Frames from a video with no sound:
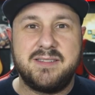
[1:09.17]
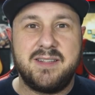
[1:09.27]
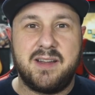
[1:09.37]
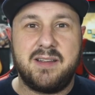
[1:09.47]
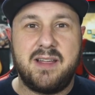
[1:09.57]

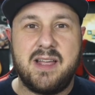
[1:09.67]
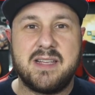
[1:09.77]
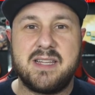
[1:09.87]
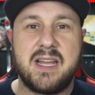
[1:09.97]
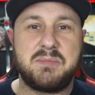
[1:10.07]
Like
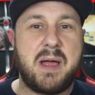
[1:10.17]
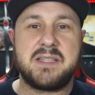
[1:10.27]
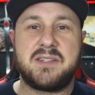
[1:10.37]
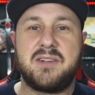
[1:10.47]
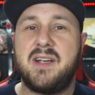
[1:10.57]
as an
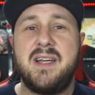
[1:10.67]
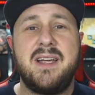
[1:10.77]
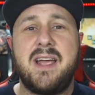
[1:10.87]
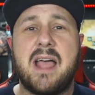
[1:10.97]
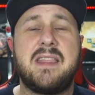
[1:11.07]
ex-pastor,
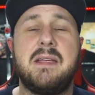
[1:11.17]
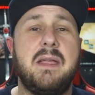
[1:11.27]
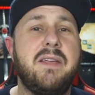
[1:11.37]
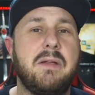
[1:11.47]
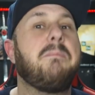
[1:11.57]
I think
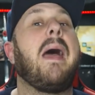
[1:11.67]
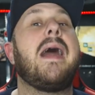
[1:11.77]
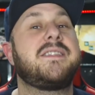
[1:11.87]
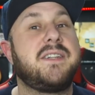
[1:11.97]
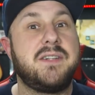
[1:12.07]
even
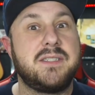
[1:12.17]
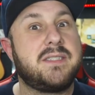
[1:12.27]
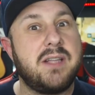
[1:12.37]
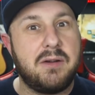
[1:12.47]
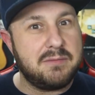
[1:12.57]

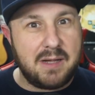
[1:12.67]
pastors don't.